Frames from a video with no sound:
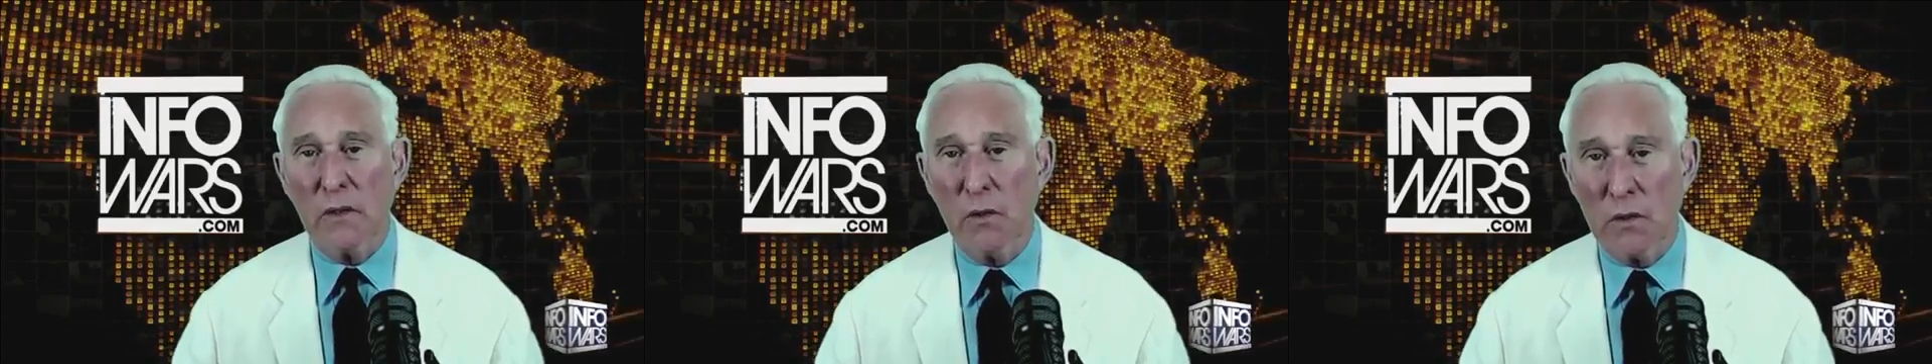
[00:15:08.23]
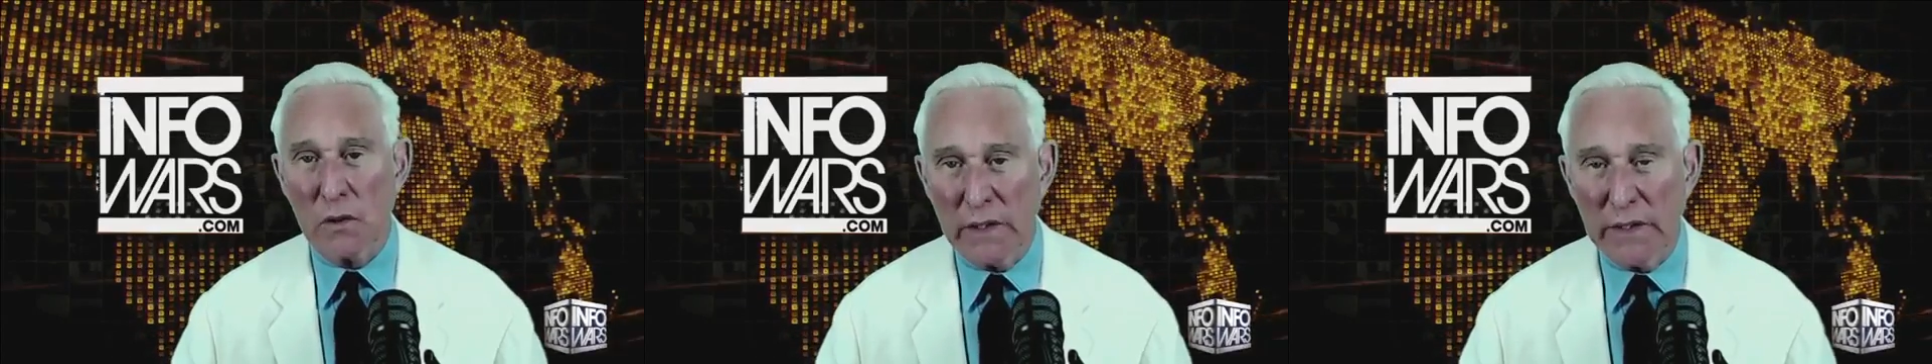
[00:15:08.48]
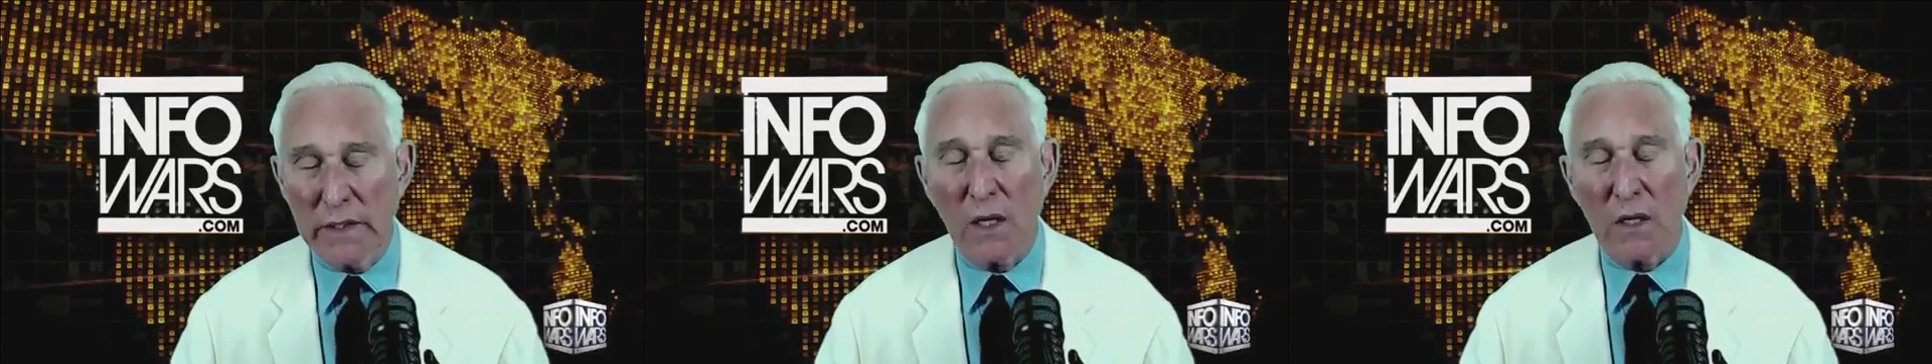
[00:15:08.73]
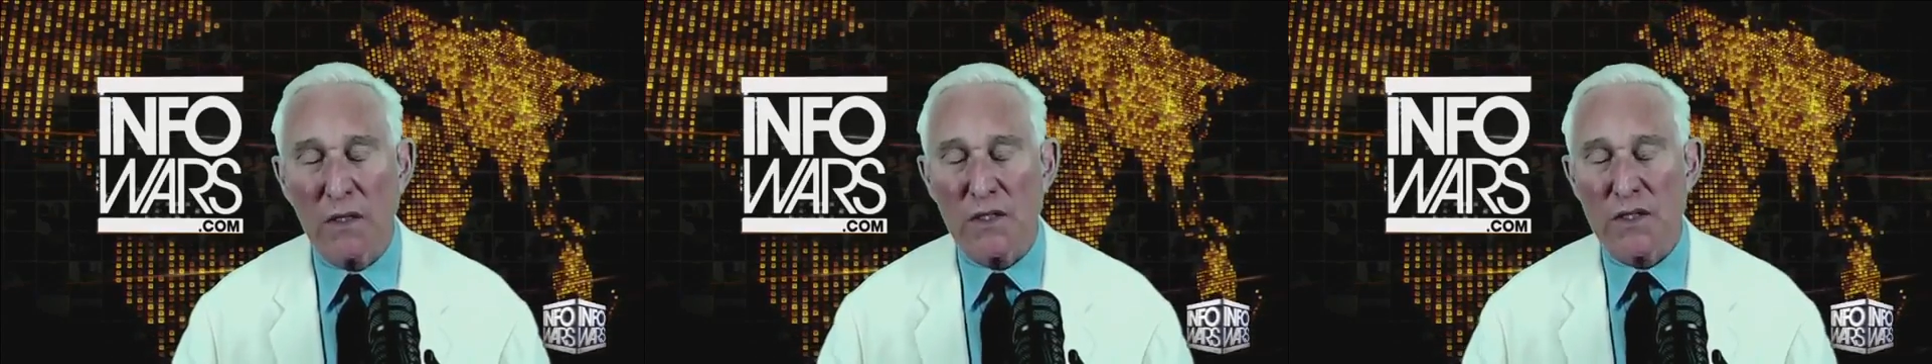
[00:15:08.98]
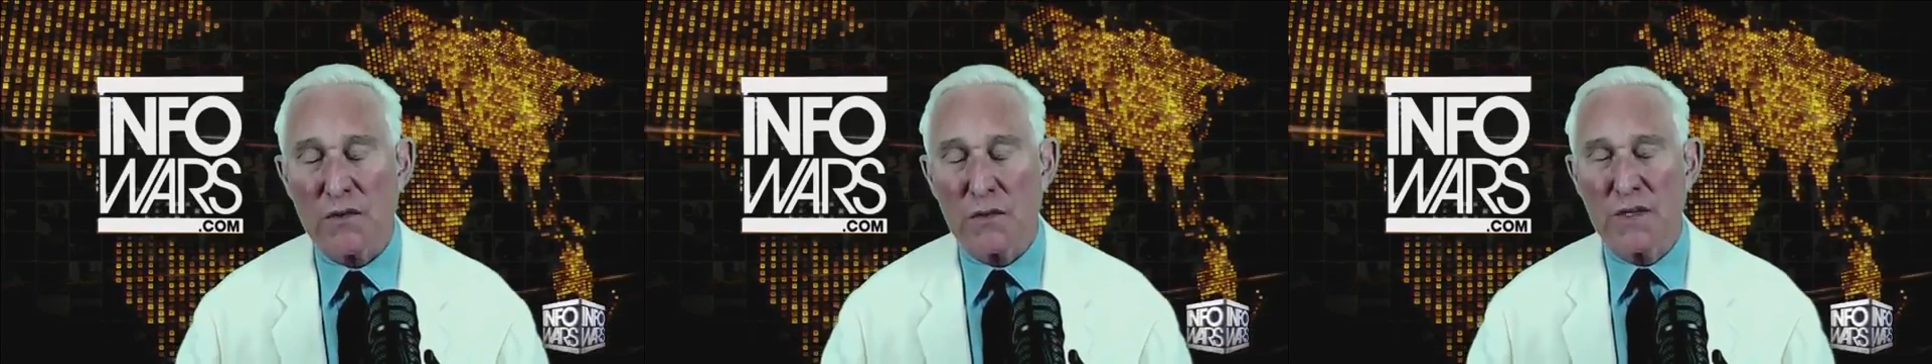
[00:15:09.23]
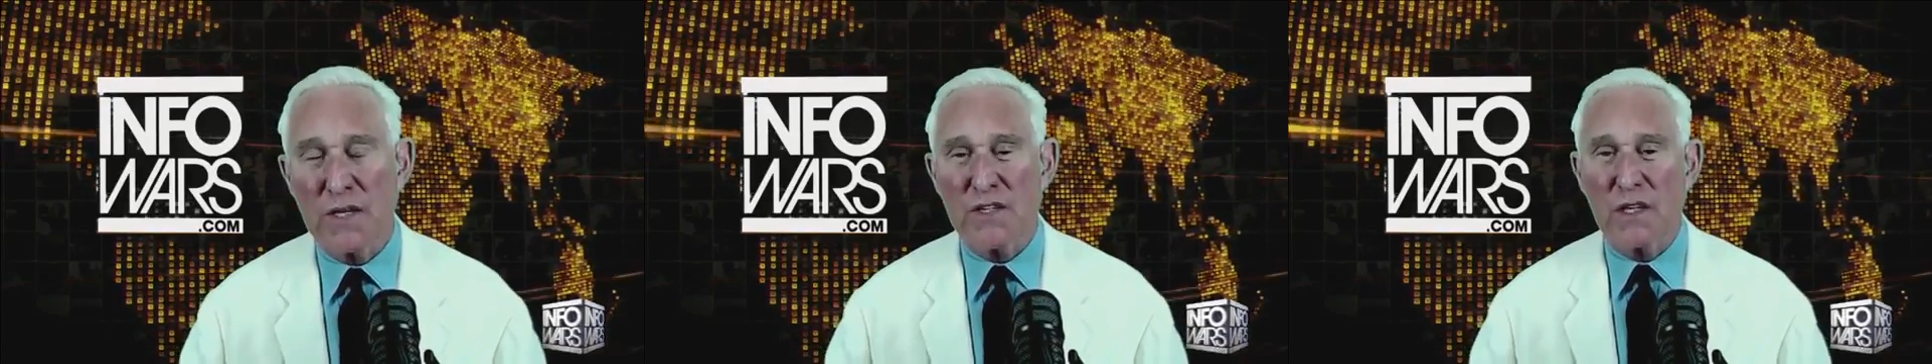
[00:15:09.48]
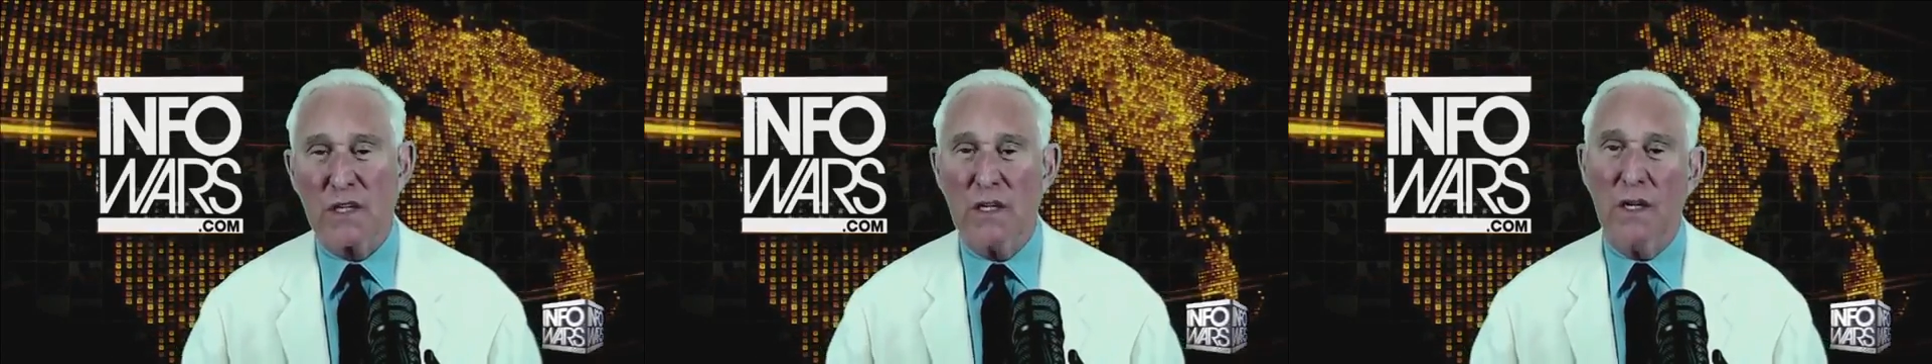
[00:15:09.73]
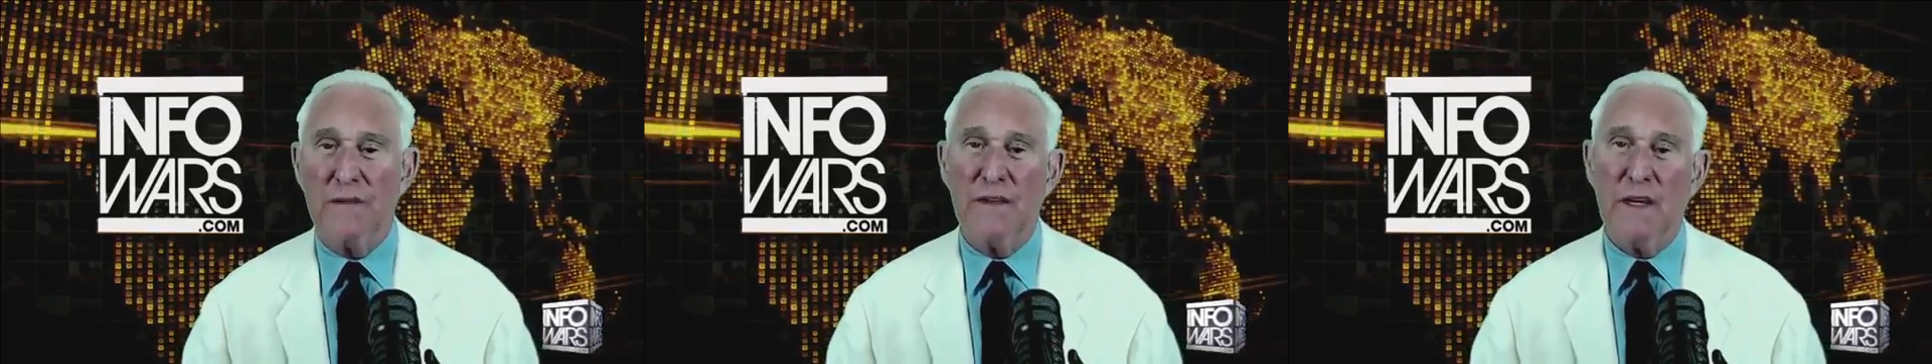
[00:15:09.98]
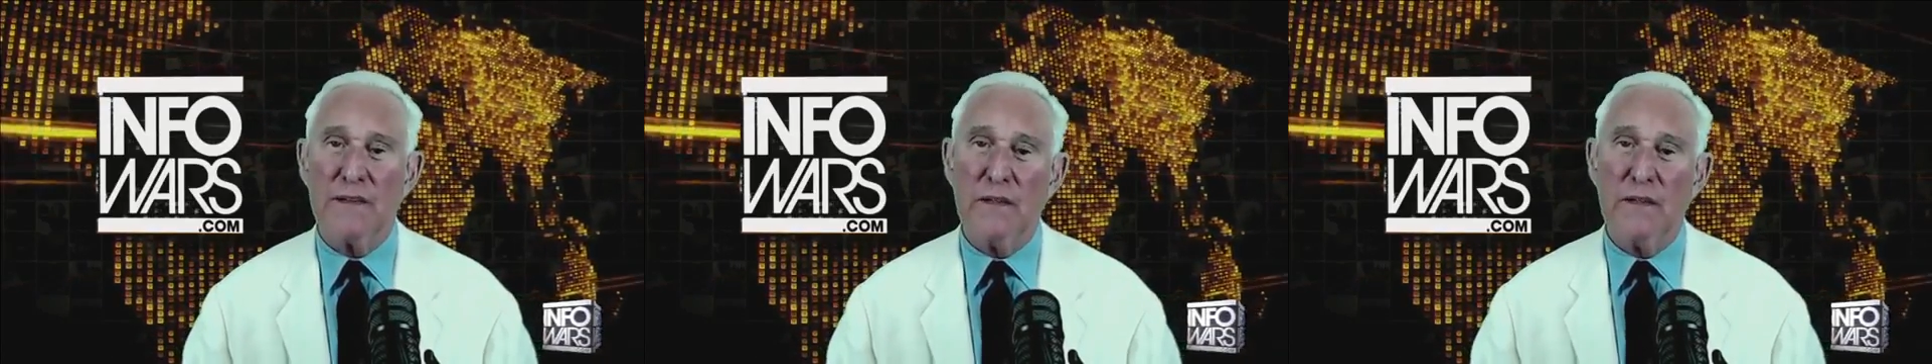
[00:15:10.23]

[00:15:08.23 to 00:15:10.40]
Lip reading: who leak are strategic enough not